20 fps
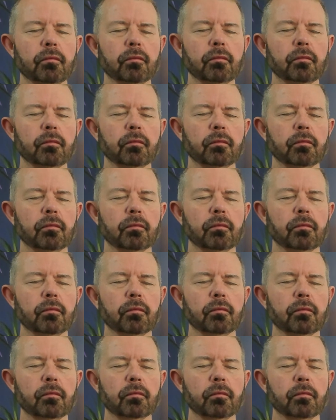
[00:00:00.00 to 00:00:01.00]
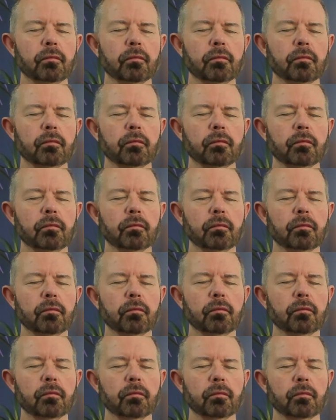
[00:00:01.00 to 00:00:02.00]

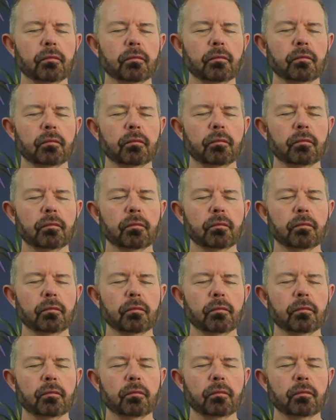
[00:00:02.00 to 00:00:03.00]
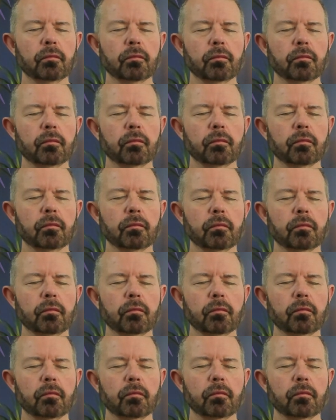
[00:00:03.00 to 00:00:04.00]

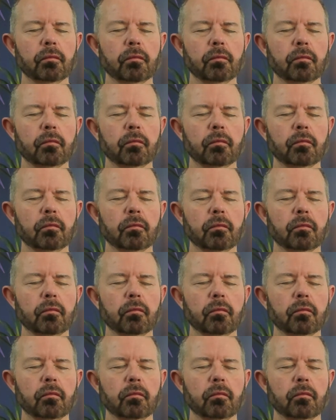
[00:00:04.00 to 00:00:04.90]
[no speech]